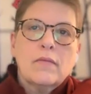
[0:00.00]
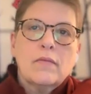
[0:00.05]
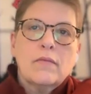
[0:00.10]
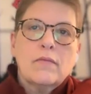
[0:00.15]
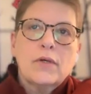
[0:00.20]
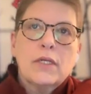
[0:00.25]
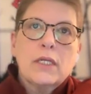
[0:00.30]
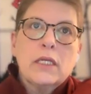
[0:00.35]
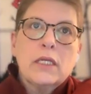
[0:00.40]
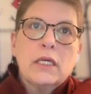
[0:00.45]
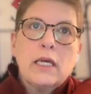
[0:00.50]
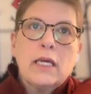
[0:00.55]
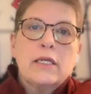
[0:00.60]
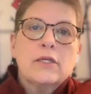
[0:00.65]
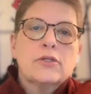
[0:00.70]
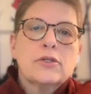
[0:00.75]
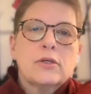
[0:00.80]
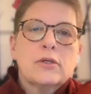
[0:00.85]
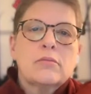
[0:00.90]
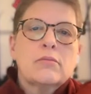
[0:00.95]
really
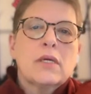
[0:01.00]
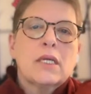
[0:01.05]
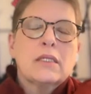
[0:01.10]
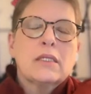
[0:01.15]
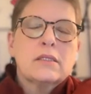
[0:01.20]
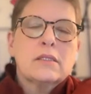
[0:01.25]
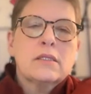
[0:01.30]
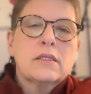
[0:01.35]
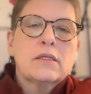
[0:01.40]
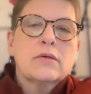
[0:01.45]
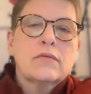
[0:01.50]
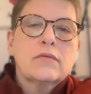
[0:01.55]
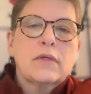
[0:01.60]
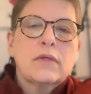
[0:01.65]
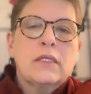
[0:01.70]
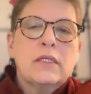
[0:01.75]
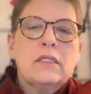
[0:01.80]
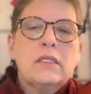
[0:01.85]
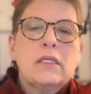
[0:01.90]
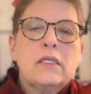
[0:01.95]
ancient medicine of
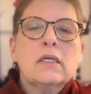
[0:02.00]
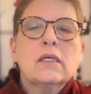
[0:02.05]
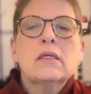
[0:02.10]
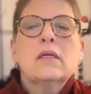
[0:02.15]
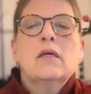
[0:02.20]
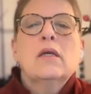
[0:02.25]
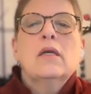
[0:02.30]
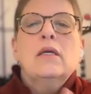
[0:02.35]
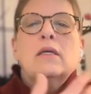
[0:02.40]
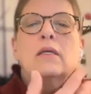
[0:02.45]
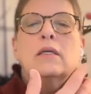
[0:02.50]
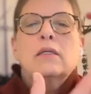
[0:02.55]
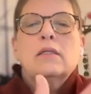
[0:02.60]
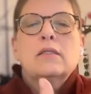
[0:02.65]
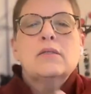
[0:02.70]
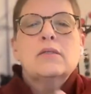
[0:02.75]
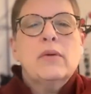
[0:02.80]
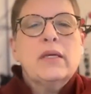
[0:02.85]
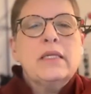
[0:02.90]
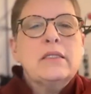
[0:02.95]
India, in
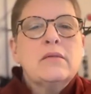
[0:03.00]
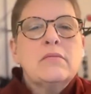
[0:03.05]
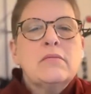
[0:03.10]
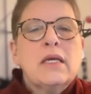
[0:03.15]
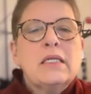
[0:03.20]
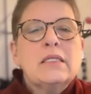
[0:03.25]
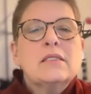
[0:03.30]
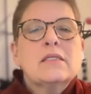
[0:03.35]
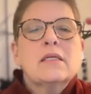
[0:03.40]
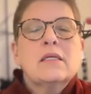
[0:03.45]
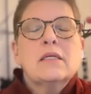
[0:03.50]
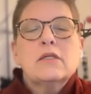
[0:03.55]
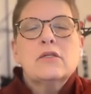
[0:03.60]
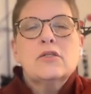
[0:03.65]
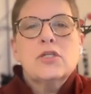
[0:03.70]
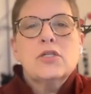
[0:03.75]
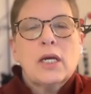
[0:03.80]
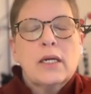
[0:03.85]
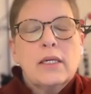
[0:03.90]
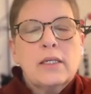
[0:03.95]
Tibetan medicine and
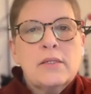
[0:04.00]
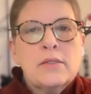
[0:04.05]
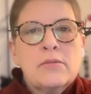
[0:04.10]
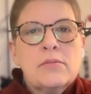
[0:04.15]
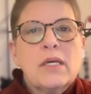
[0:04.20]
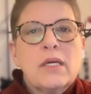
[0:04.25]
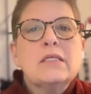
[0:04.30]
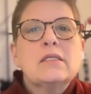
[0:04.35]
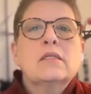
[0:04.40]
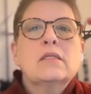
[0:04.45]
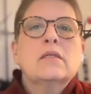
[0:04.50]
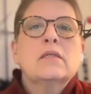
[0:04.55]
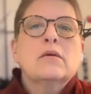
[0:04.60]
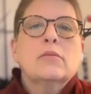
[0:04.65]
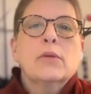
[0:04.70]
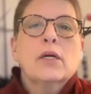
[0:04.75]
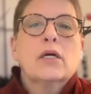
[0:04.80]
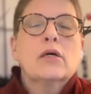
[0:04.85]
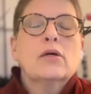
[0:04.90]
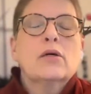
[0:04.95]
Chinese medicine,
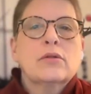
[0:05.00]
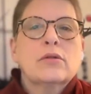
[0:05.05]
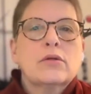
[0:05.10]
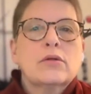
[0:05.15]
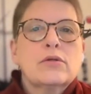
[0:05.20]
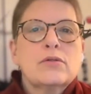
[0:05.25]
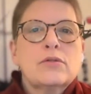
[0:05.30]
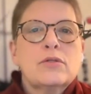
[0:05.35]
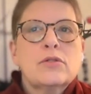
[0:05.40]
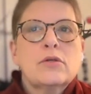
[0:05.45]
among others.